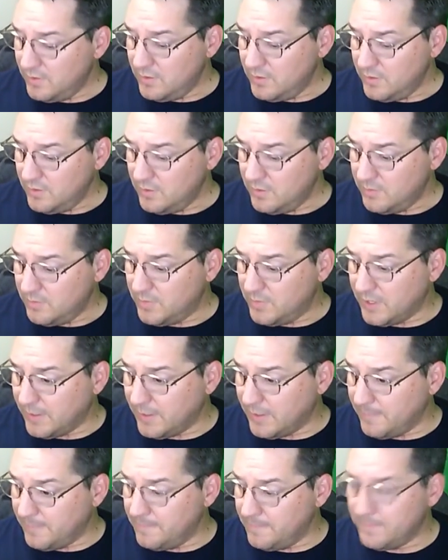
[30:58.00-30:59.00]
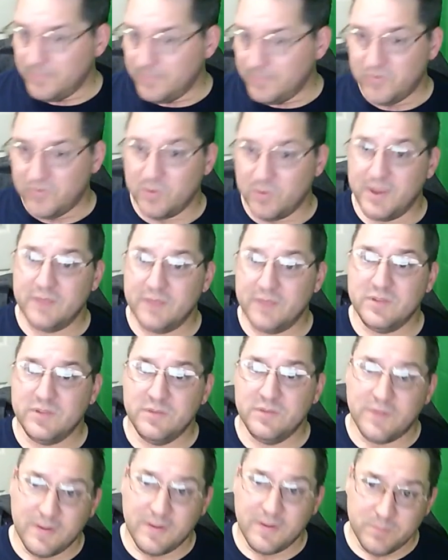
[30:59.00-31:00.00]
But, so my
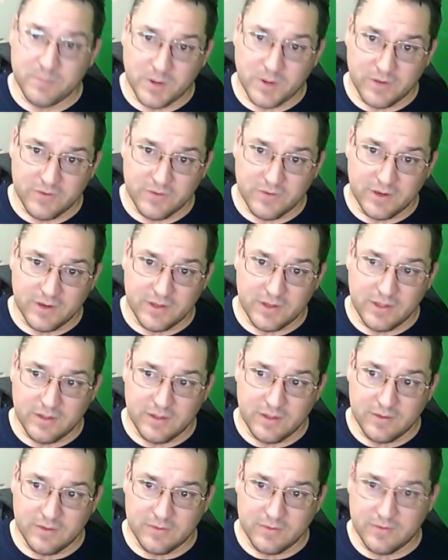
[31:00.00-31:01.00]
FT5 project is